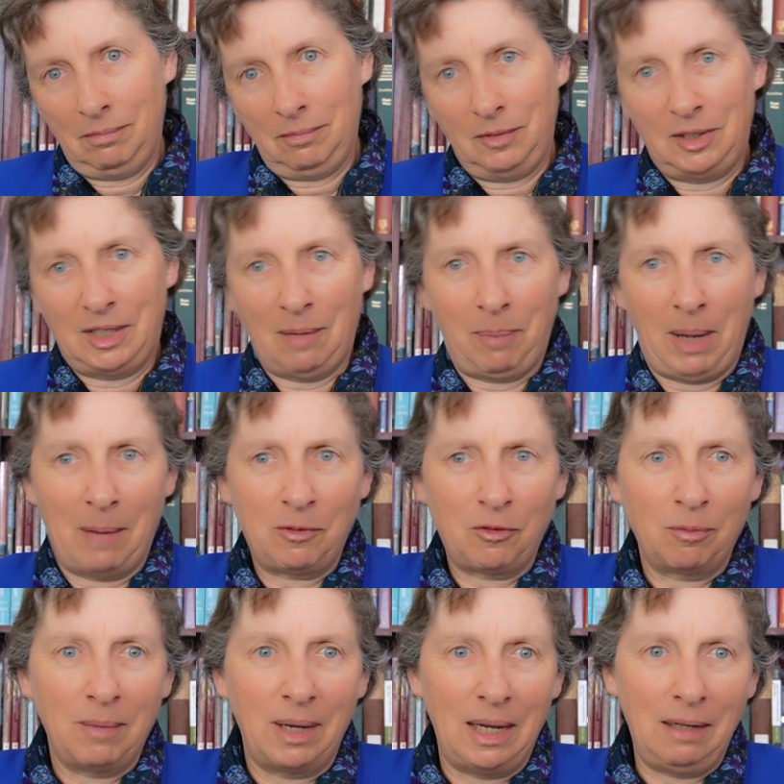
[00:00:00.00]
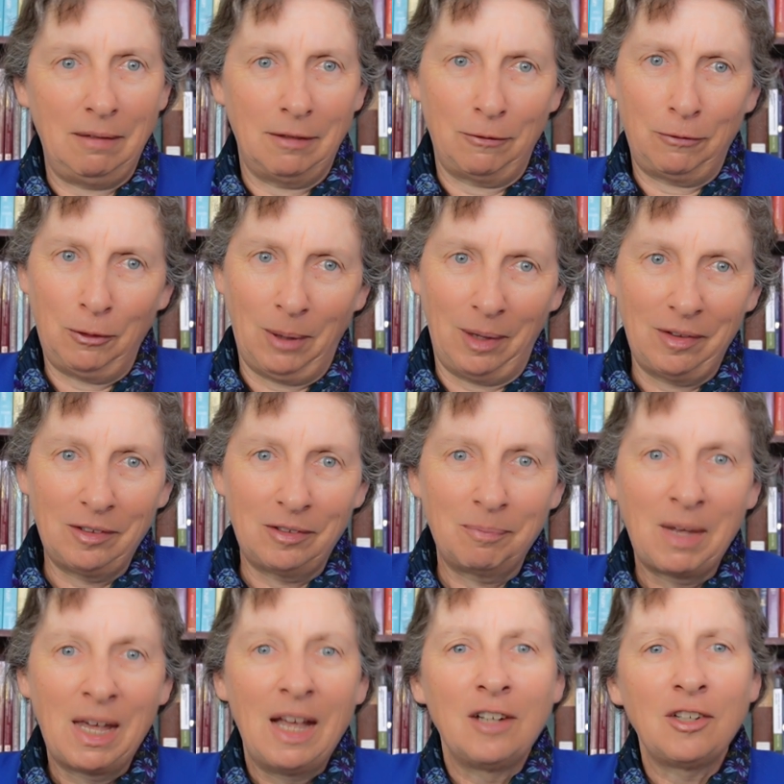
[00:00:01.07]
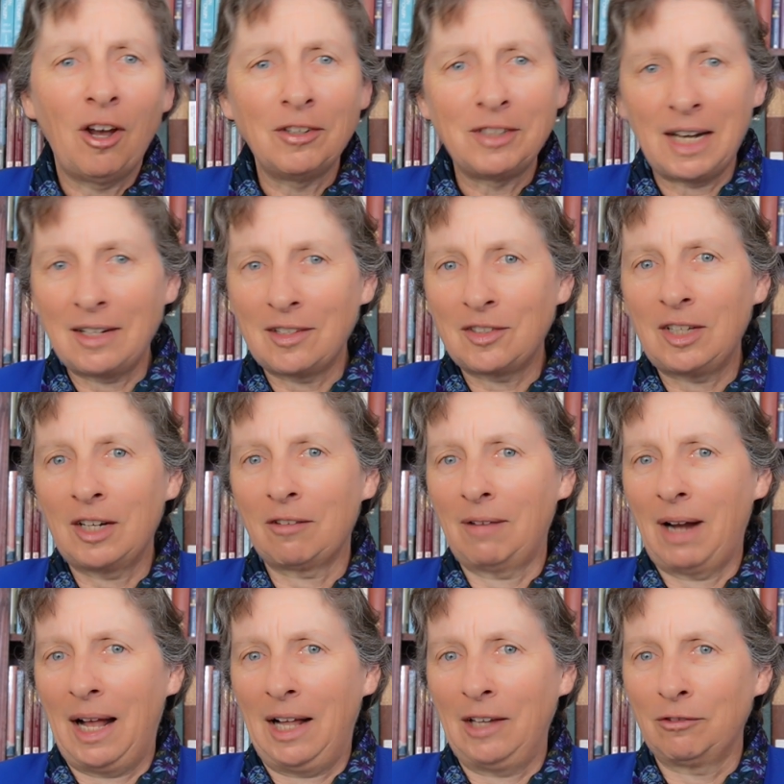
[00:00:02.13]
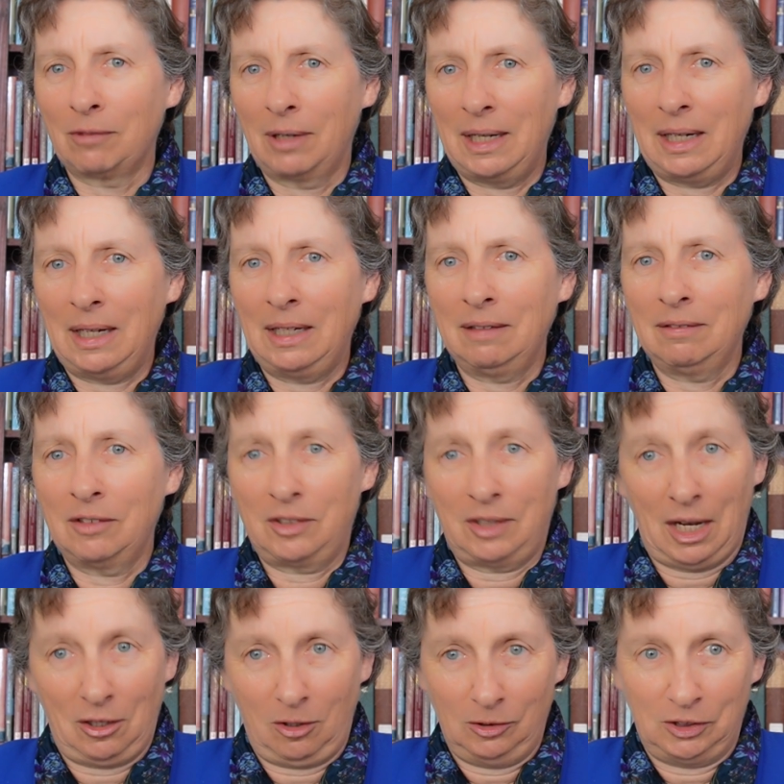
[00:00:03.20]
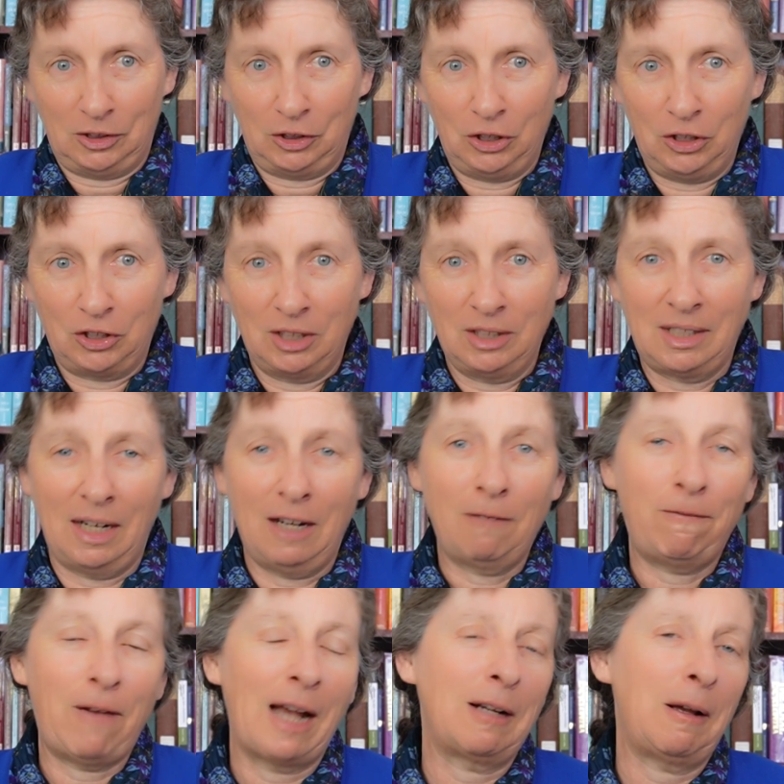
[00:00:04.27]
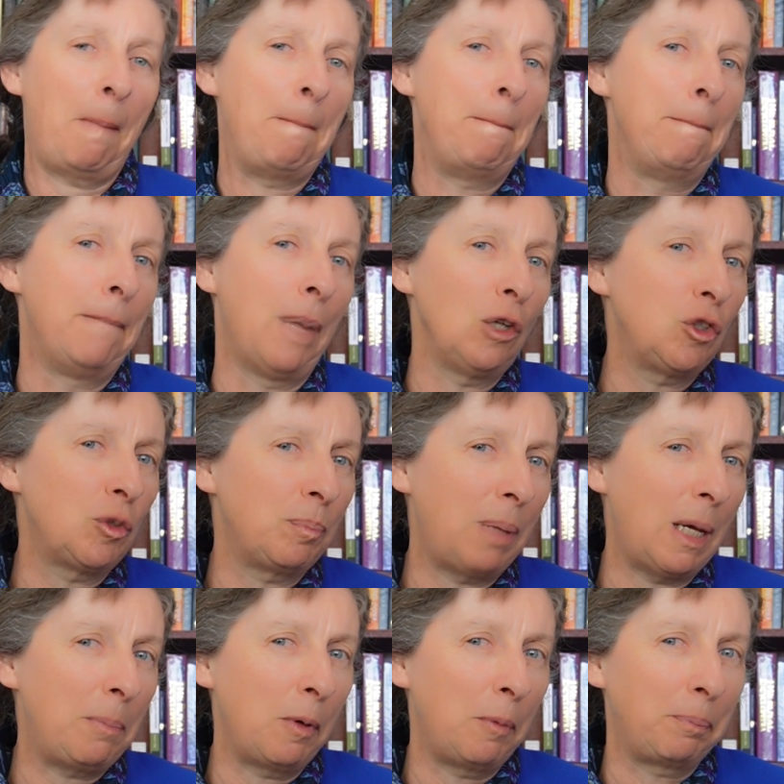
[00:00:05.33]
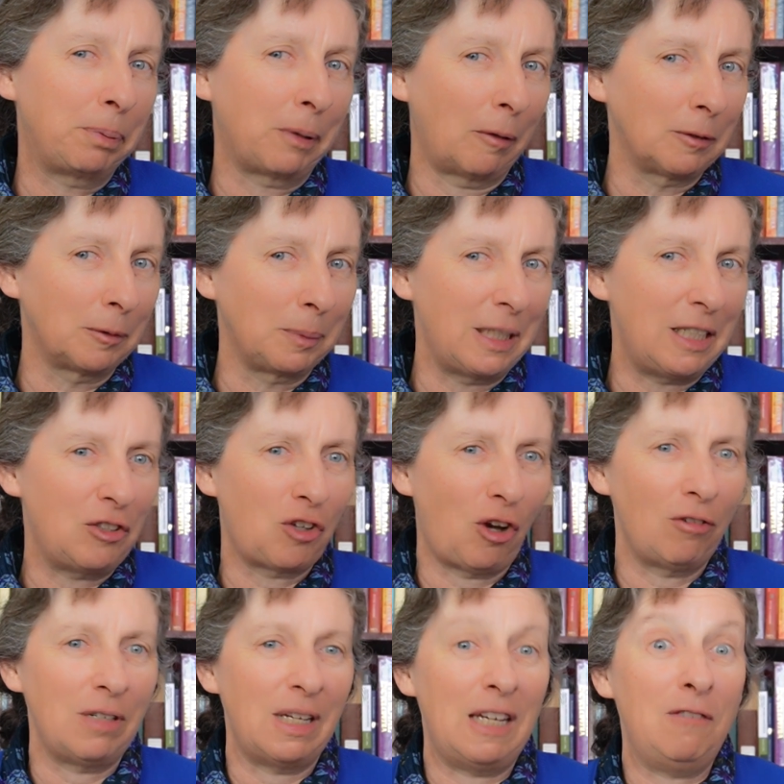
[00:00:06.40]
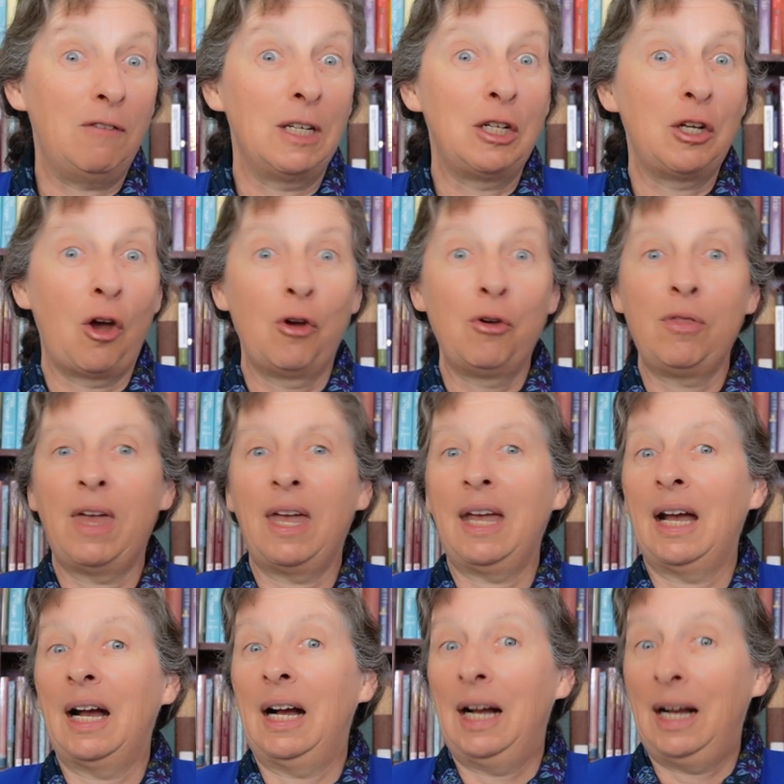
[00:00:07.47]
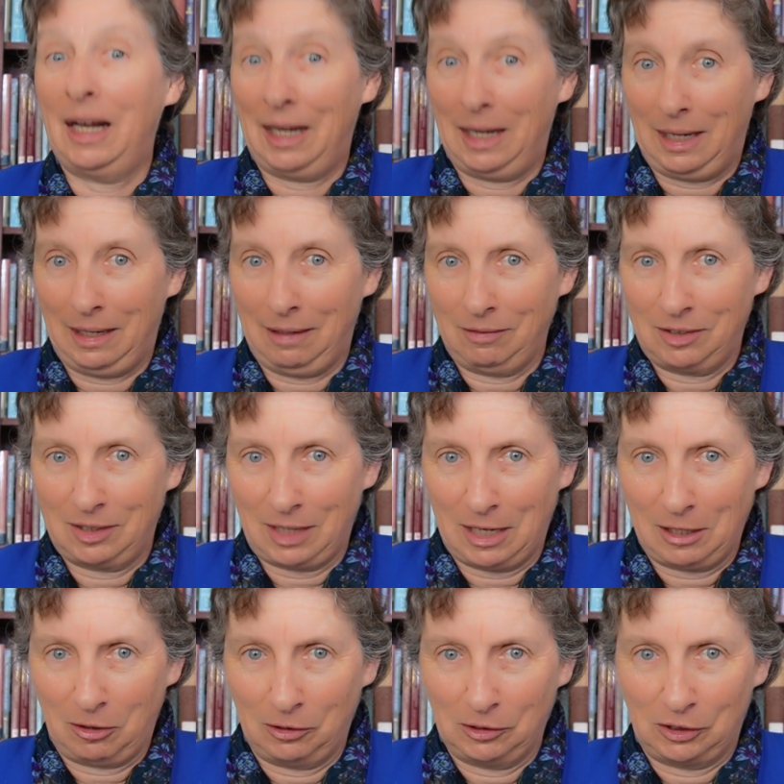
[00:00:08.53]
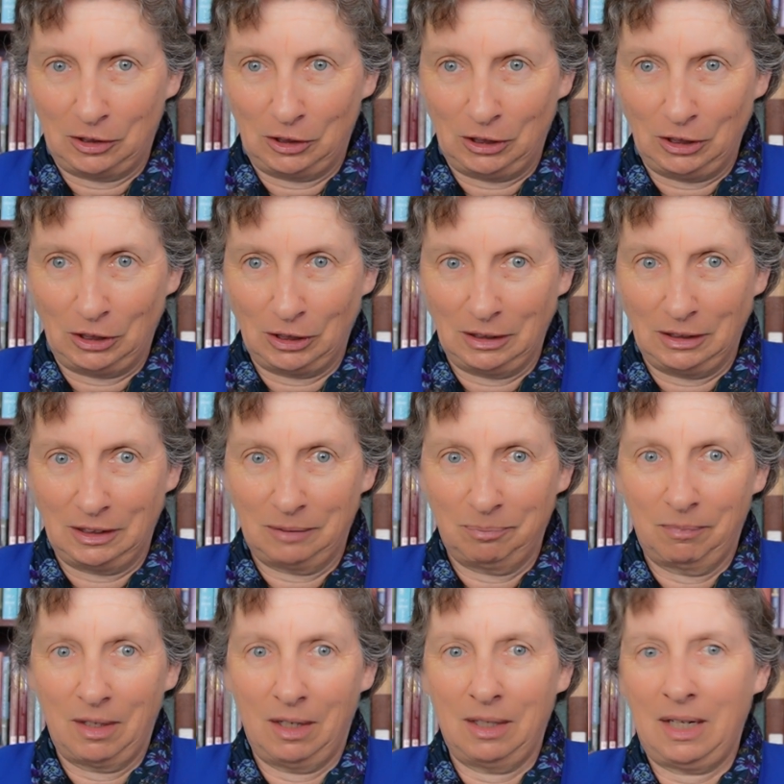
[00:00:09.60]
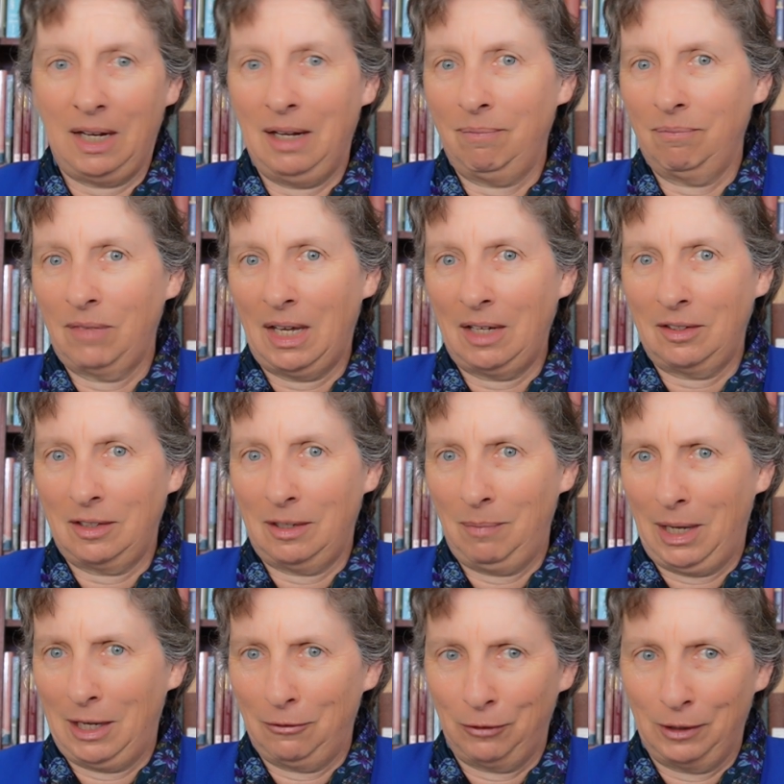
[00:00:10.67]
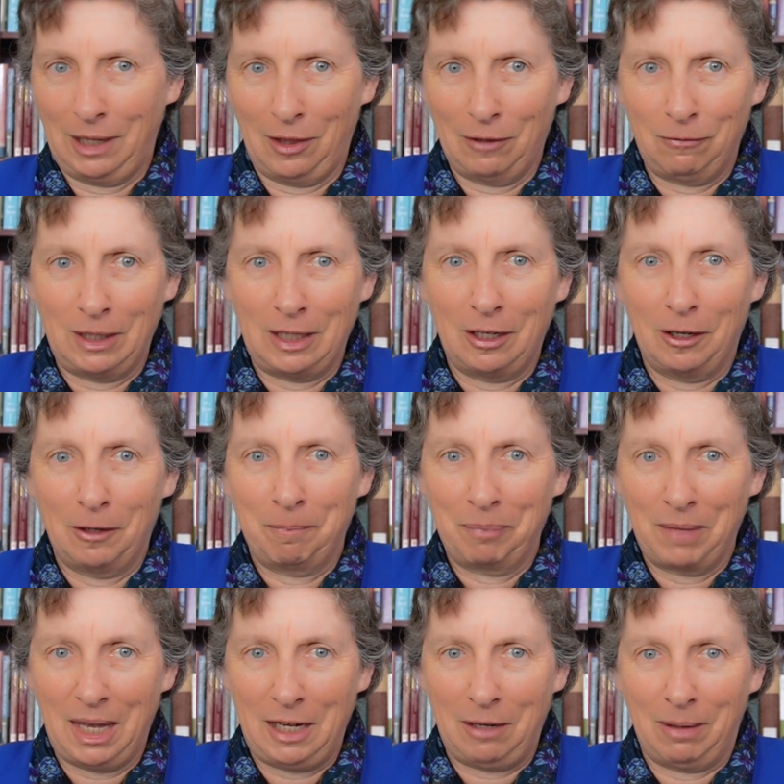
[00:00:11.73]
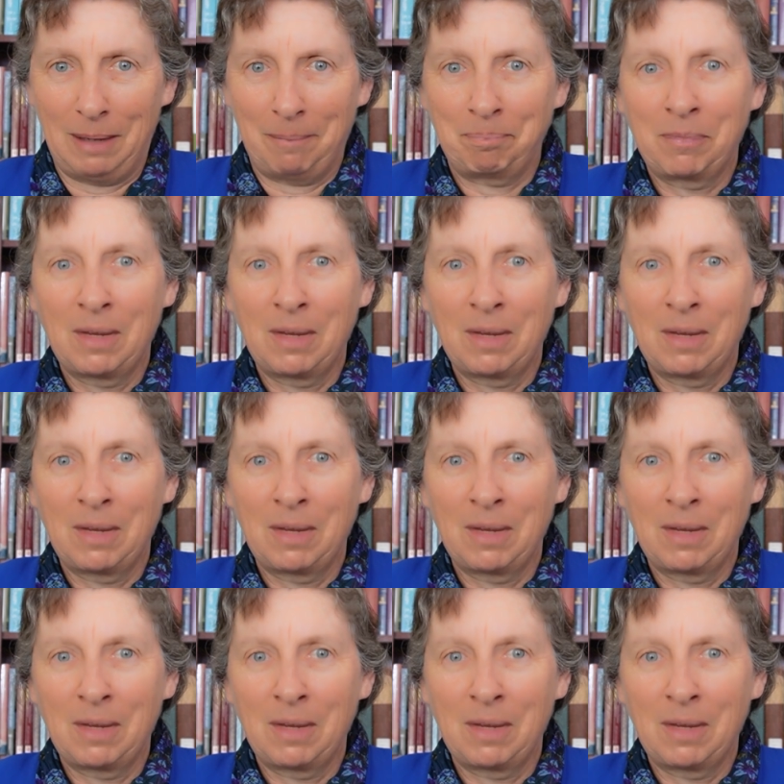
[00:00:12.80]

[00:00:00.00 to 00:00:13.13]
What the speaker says: except perhaps for me and a few others, don't tend to sit around reading state constitutions, and in fact, most people probably don't even know there are state constitutions. Okay, that's a matter for another video. Anyway,